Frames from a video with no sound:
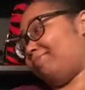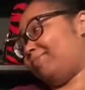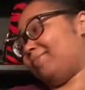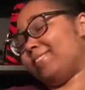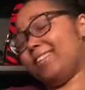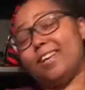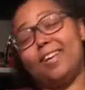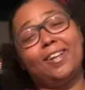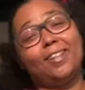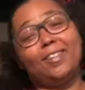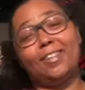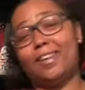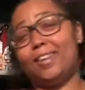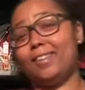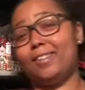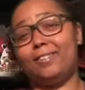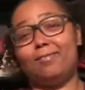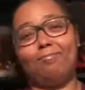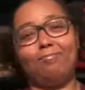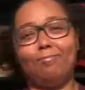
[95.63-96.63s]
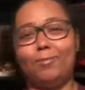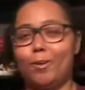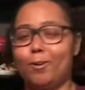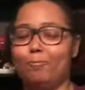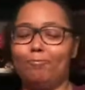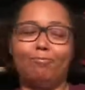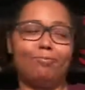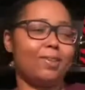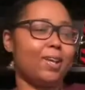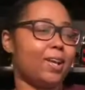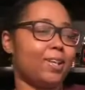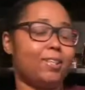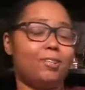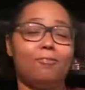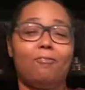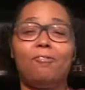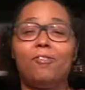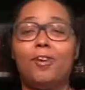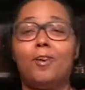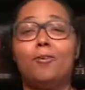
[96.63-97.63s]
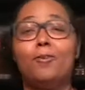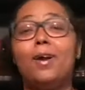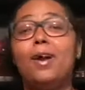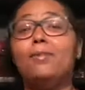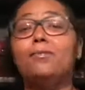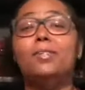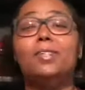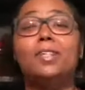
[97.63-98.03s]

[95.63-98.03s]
that that no, that's a fail every